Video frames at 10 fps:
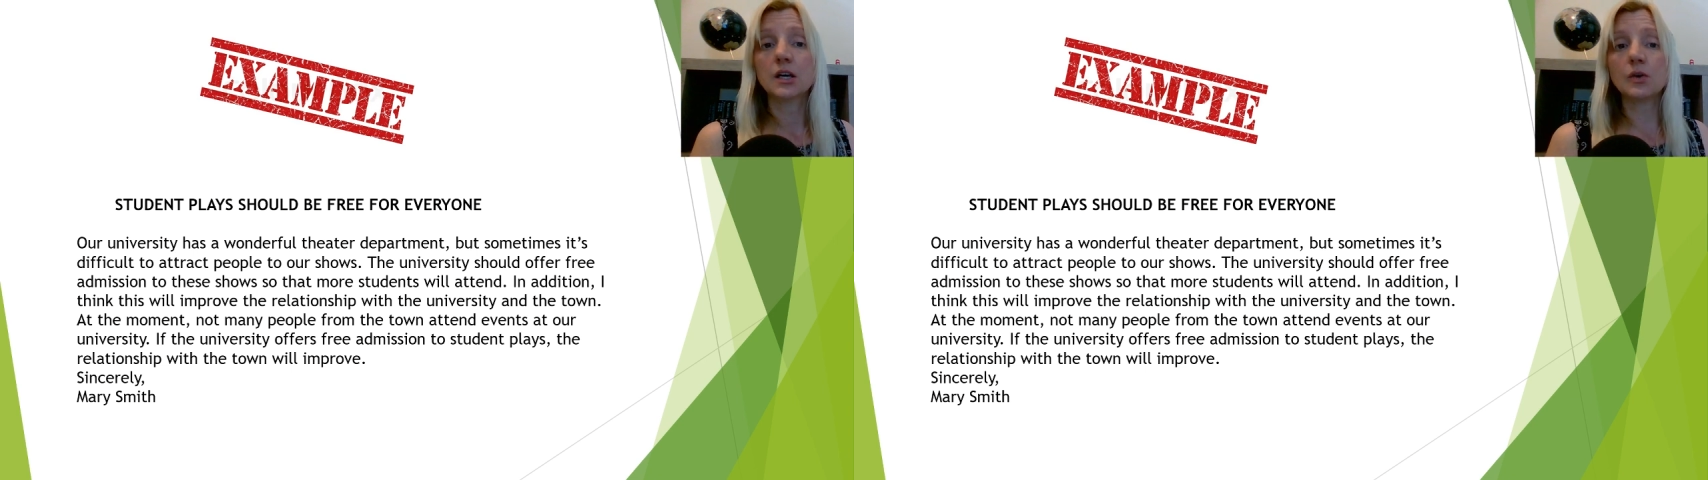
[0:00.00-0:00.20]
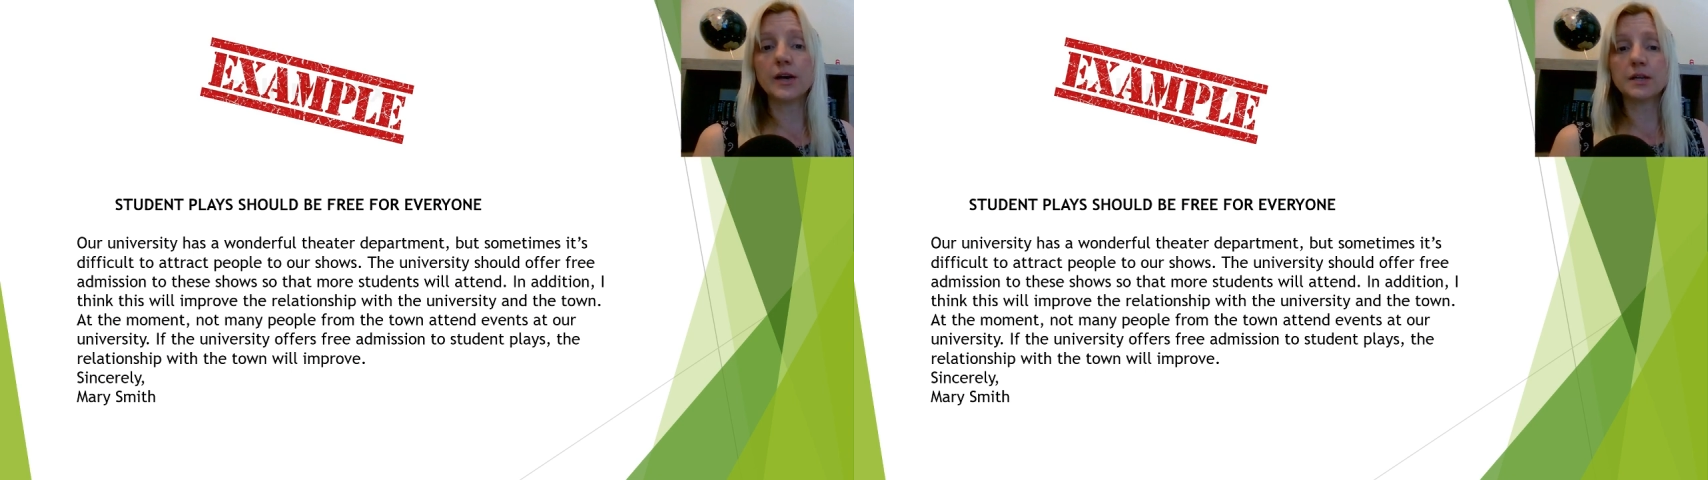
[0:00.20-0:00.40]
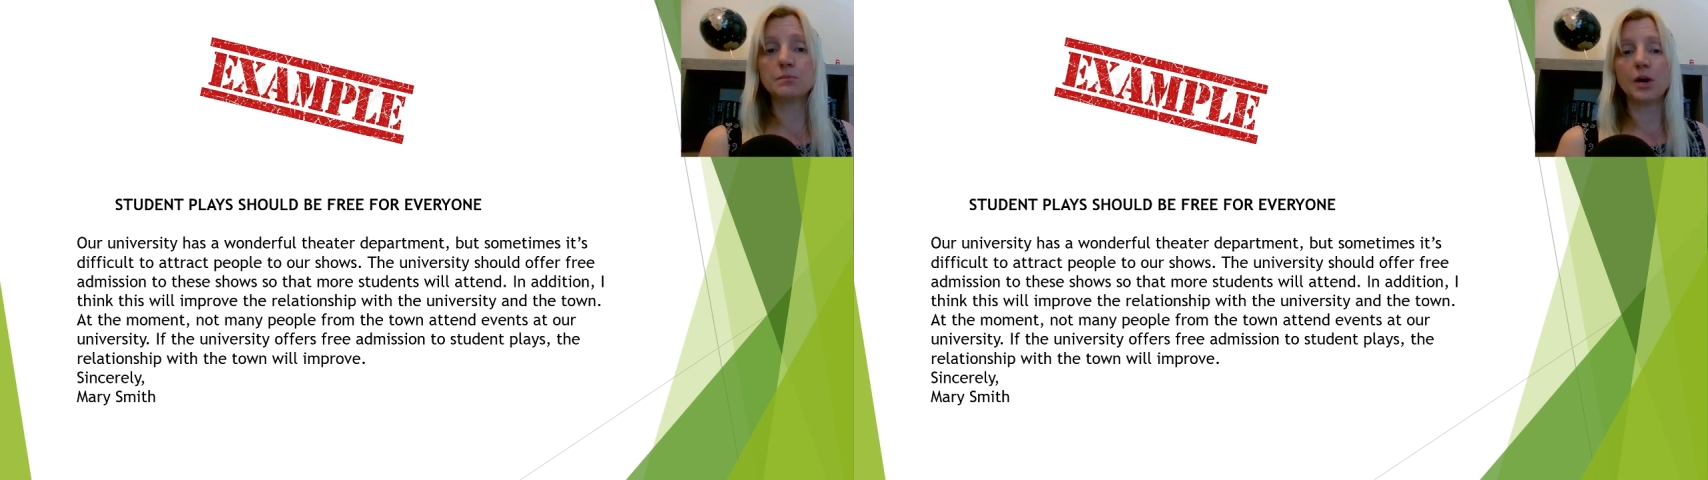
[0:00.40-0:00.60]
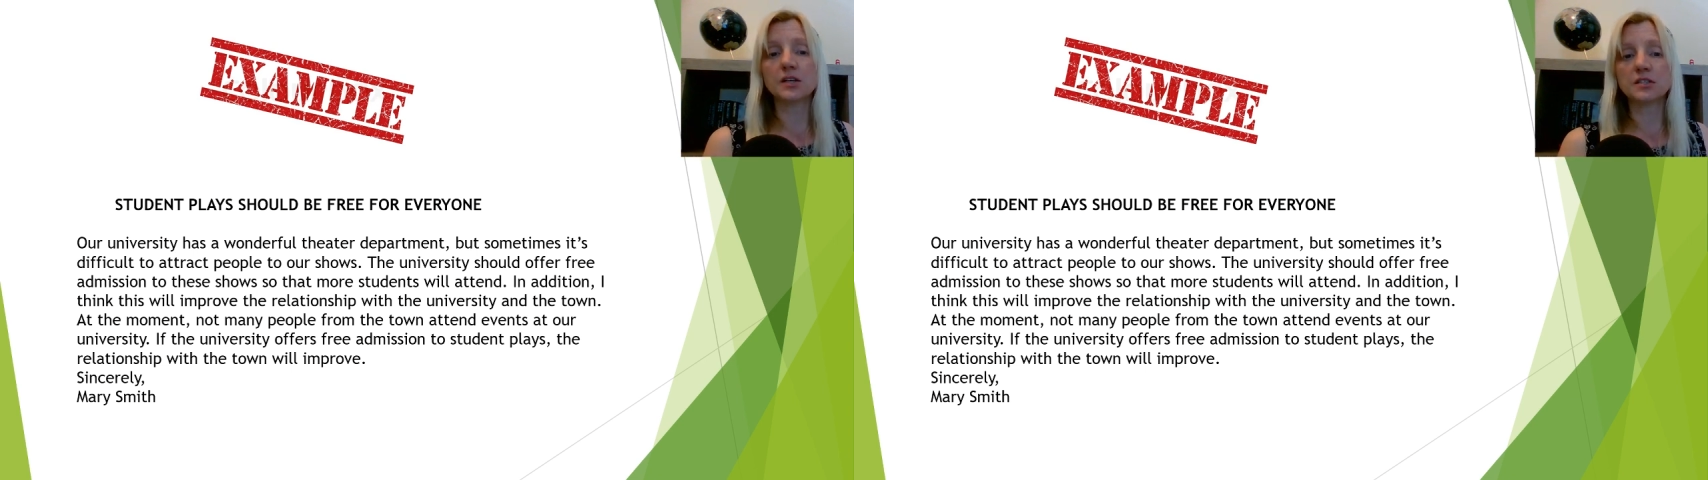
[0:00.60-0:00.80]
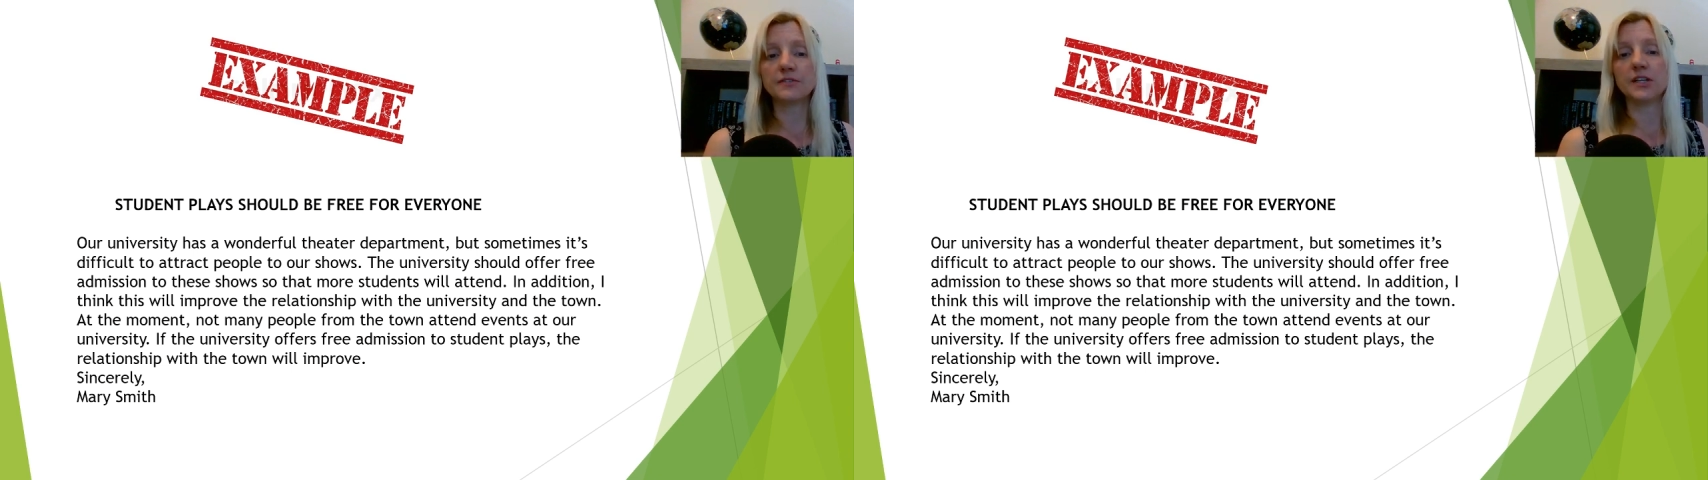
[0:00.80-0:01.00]
Go ahead and
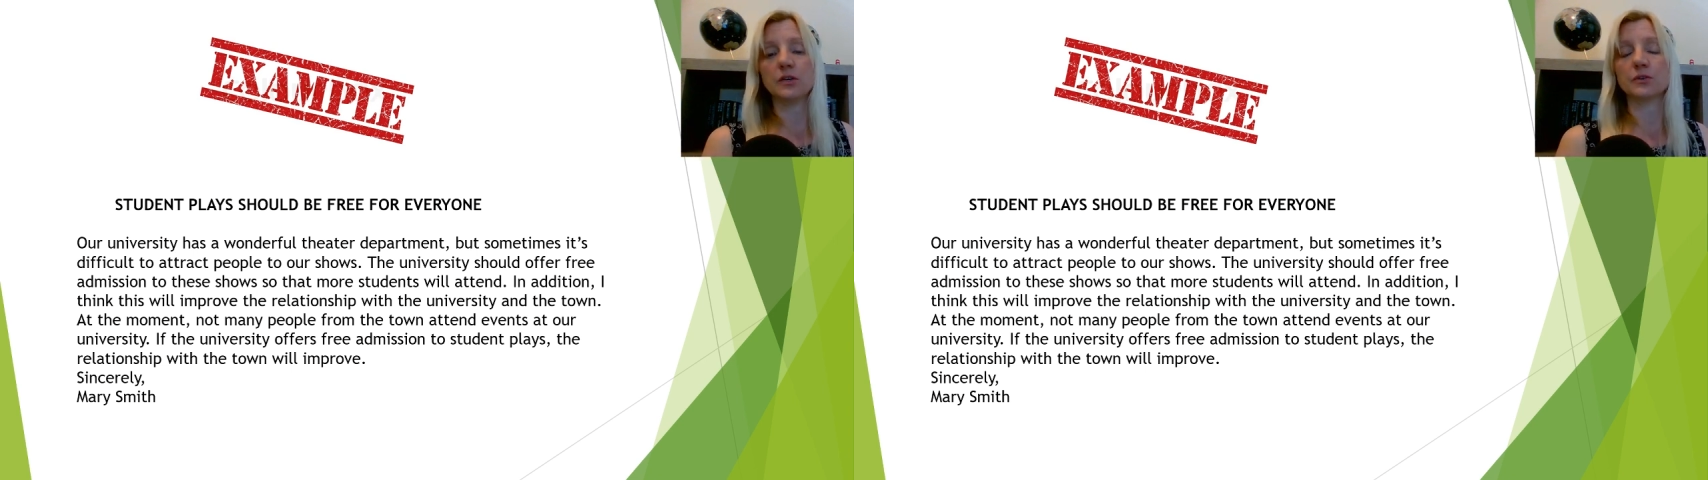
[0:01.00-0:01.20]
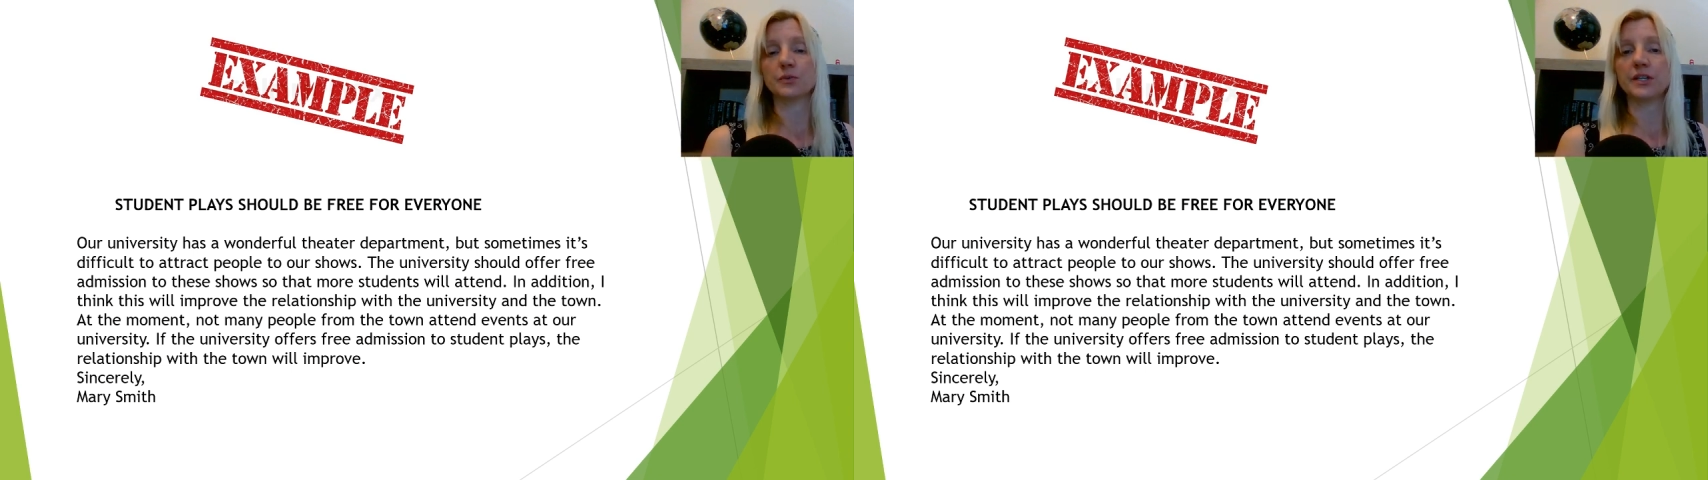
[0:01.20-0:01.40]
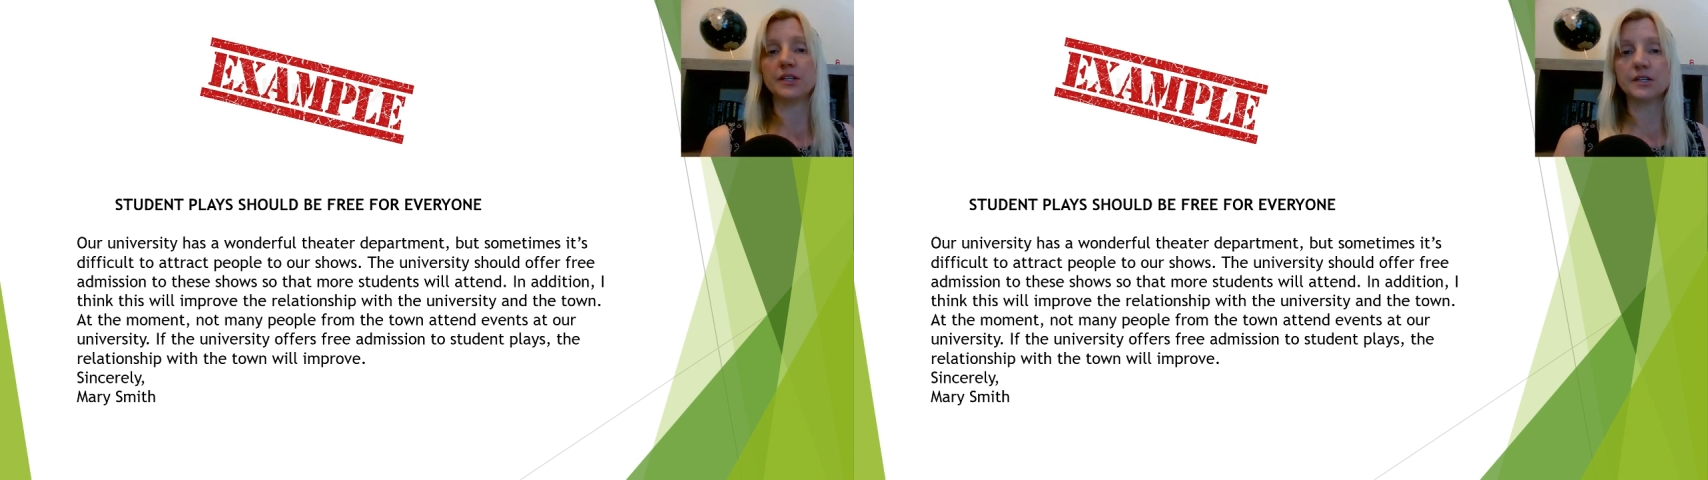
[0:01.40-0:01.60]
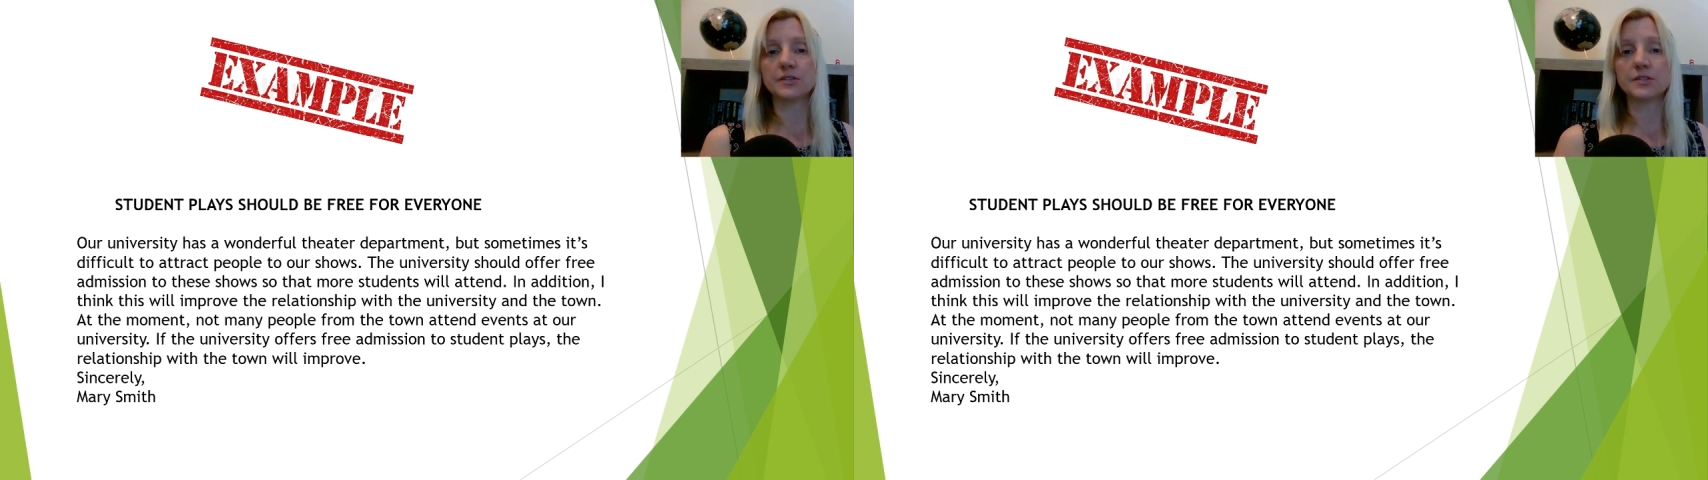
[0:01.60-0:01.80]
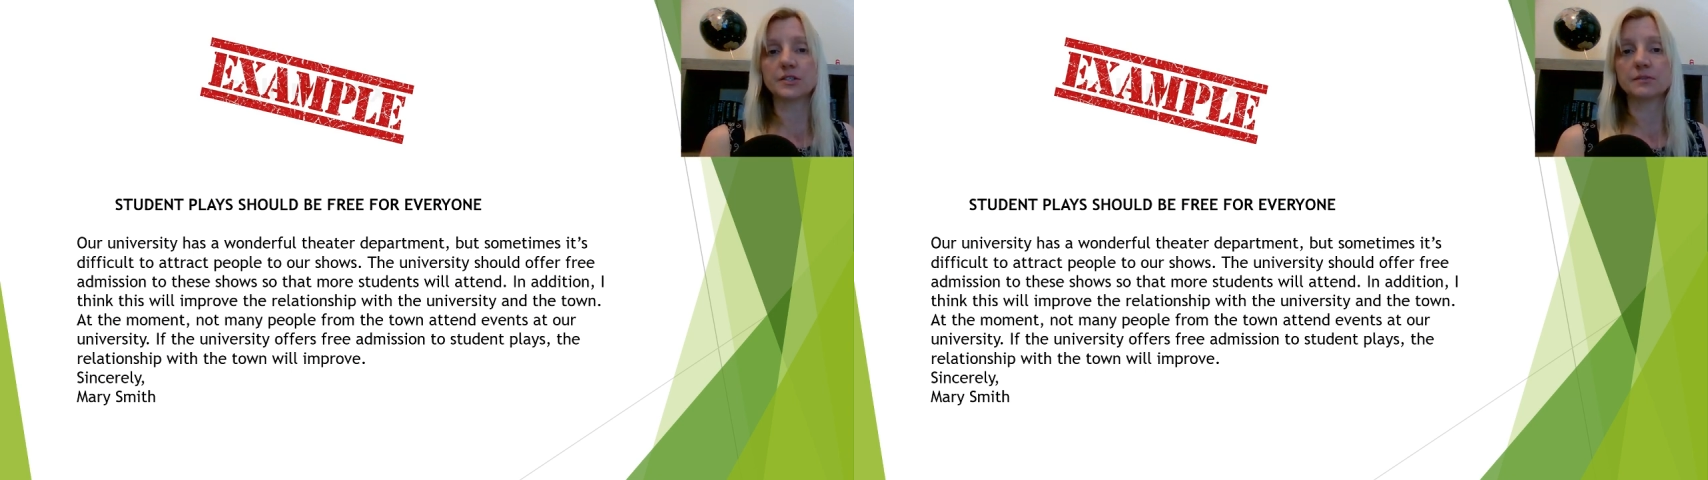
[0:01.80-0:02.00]
pause the video and read
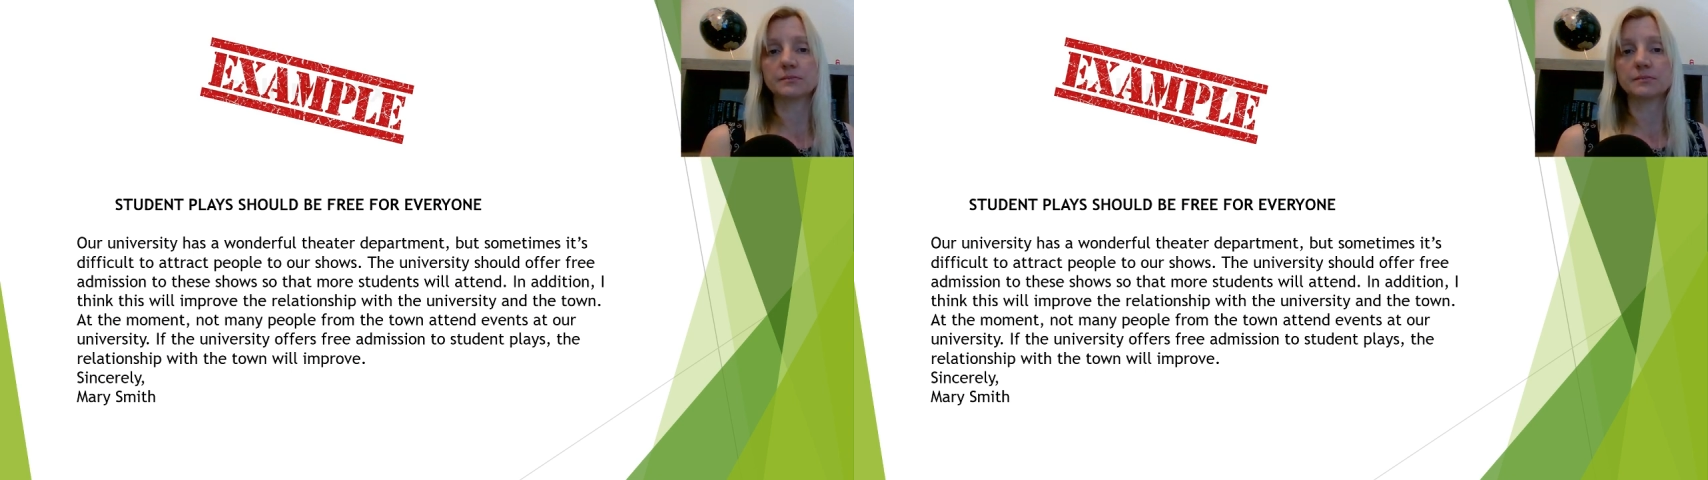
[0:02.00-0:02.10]
this.